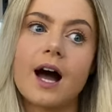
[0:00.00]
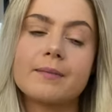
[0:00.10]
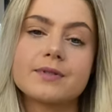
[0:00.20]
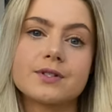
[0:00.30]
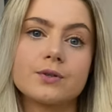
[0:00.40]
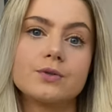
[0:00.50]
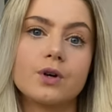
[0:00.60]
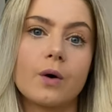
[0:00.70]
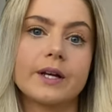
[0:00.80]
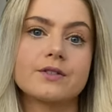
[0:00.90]
I'm still
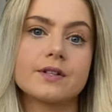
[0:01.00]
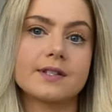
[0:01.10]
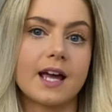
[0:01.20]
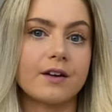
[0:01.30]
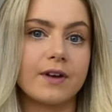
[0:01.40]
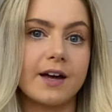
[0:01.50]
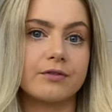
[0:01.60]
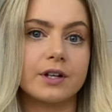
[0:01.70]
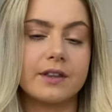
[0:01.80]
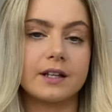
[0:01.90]
going to save
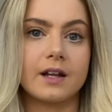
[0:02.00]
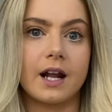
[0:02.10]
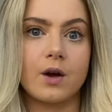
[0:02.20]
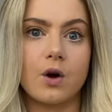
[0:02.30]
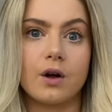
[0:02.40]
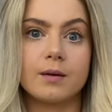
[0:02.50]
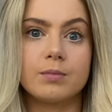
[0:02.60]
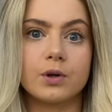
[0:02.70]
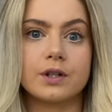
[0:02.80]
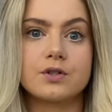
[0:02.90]
everything that I earn and
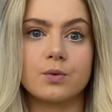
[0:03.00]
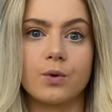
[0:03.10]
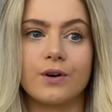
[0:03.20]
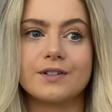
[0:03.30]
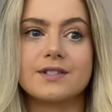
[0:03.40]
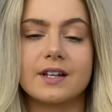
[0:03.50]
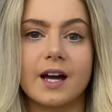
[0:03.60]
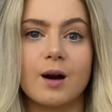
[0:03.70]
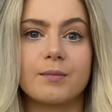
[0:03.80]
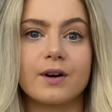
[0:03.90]
put it towards the
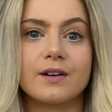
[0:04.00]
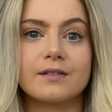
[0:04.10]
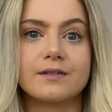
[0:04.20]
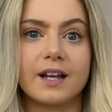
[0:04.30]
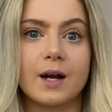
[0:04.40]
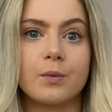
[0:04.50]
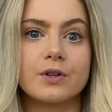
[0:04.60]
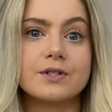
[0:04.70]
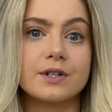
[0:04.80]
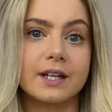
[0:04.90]
camera that I
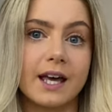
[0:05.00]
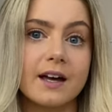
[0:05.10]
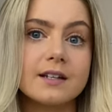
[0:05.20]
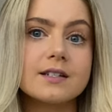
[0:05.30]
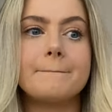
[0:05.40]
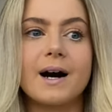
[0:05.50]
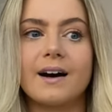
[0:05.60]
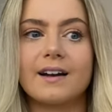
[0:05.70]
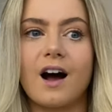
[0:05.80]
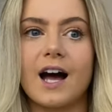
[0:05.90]
want to get,
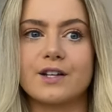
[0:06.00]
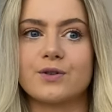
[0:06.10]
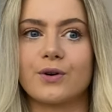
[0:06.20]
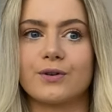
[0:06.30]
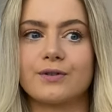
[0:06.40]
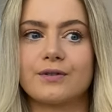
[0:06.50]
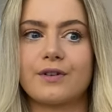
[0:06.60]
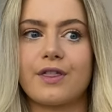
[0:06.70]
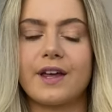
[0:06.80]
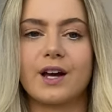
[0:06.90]
but I don't
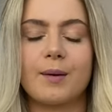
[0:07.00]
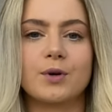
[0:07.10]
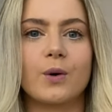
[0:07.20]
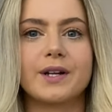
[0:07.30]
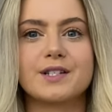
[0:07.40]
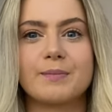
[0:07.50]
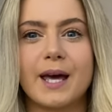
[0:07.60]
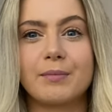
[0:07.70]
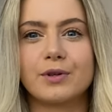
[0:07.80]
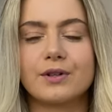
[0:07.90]
think I'm going to be
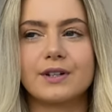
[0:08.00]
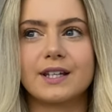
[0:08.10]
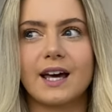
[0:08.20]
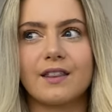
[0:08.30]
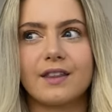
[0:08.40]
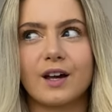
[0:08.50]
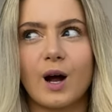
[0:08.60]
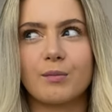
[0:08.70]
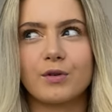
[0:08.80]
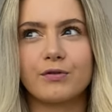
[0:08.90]
able to get the
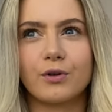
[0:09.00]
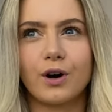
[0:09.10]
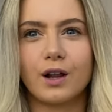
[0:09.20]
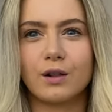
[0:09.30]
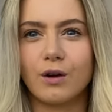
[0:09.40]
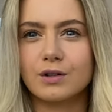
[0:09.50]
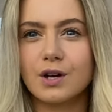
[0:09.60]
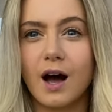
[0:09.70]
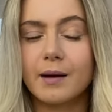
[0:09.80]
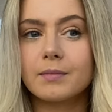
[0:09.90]
camera for a long
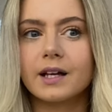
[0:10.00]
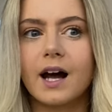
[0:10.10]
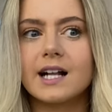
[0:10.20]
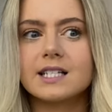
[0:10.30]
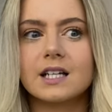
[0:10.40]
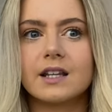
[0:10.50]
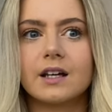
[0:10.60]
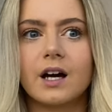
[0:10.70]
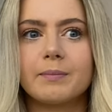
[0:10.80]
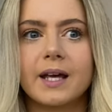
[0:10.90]
time. Like I didn't
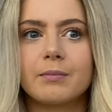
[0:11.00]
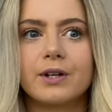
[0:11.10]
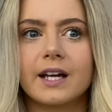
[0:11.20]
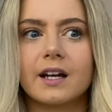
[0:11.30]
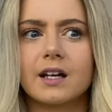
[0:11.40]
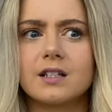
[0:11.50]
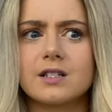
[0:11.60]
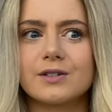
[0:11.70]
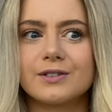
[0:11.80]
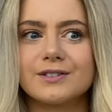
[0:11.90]
think I'd be able to get it
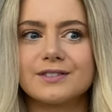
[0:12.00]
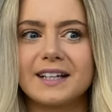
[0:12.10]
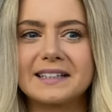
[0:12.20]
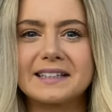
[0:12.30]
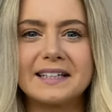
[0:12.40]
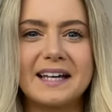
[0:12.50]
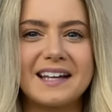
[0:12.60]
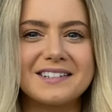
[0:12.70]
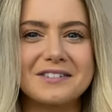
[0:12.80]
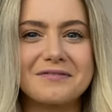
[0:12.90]
until like the
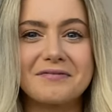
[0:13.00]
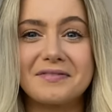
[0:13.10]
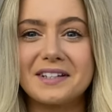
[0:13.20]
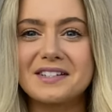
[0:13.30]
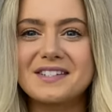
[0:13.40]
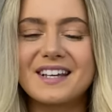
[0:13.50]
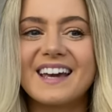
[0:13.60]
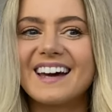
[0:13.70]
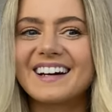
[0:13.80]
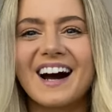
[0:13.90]
end of this
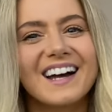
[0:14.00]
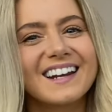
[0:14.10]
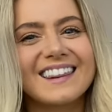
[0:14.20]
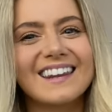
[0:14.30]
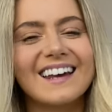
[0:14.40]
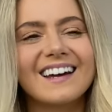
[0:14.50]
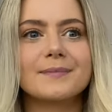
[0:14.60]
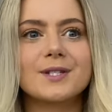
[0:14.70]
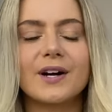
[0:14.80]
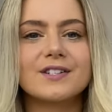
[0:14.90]
year kind of thing.
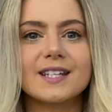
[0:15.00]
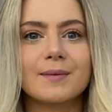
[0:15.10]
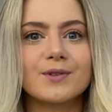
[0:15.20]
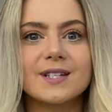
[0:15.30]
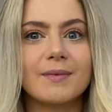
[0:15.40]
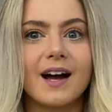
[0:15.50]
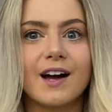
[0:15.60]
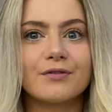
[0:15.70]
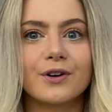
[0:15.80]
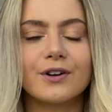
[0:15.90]
So I just kept using my
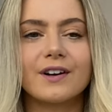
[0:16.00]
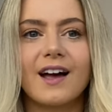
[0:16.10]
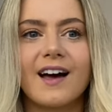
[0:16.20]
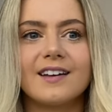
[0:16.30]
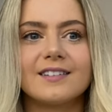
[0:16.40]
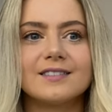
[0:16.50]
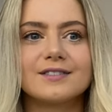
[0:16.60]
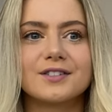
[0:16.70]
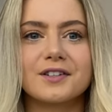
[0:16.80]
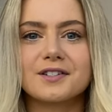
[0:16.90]
iPhone
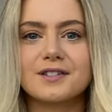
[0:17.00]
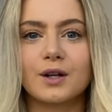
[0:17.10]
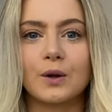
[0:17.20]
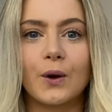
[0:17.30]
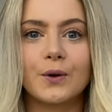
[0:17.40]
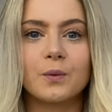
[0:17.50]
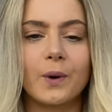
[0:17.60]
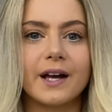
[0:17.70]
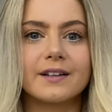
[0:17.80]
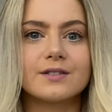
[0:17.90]
and just learned
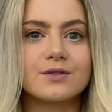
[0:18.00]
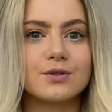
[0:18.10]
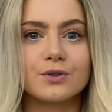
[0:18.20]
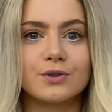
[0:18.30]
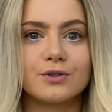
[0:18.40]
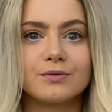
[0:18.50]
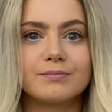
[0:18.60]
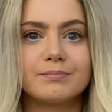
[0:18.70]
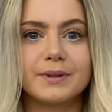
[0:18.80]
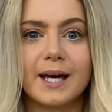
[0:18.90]
ways to
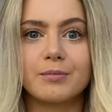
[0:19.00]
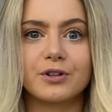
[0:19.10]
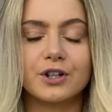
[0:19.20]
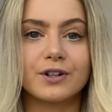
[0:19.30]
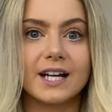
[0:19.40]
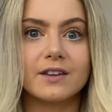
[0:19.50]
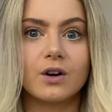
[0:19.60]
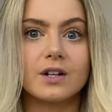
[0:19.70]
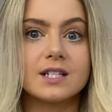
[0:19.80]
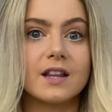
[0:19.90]
be able to create the
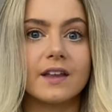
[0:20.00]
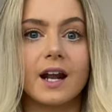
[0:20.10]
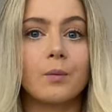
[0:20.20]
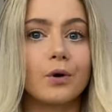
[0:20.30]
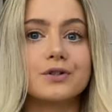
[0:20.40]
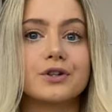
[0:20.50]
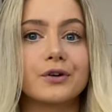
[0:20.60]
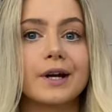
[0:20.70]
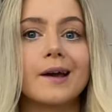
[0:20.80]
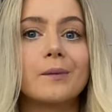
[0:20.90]
content that I want to
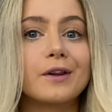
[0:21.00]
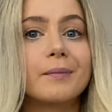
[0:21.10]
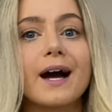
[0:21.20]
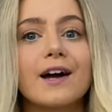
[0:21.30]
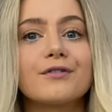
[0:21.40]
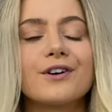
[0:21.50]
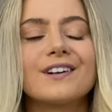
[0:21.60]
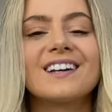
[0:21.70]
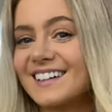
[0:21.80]
create with my iPhone.